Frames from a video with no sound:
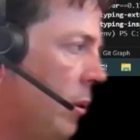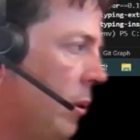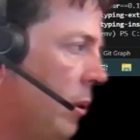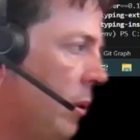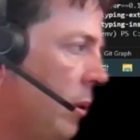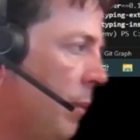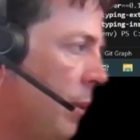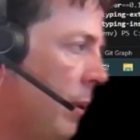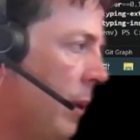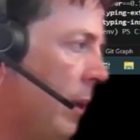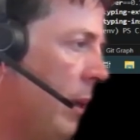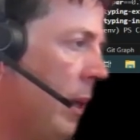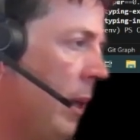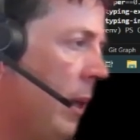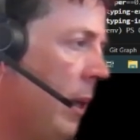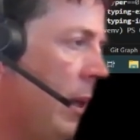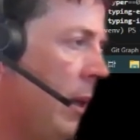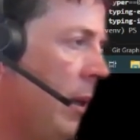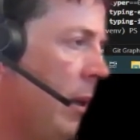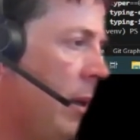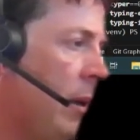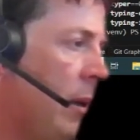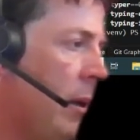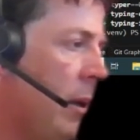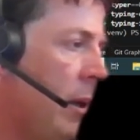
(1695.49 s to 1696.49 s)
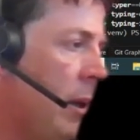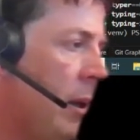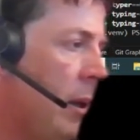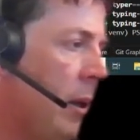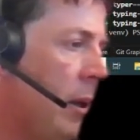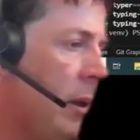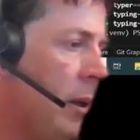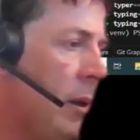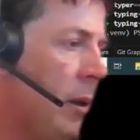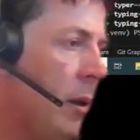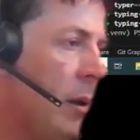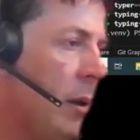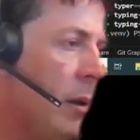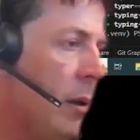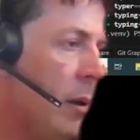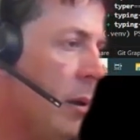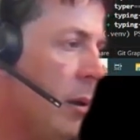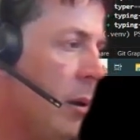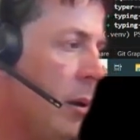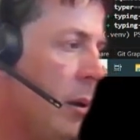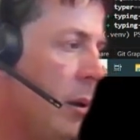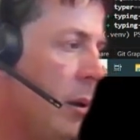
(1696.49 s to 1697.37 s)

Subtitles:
The plan here.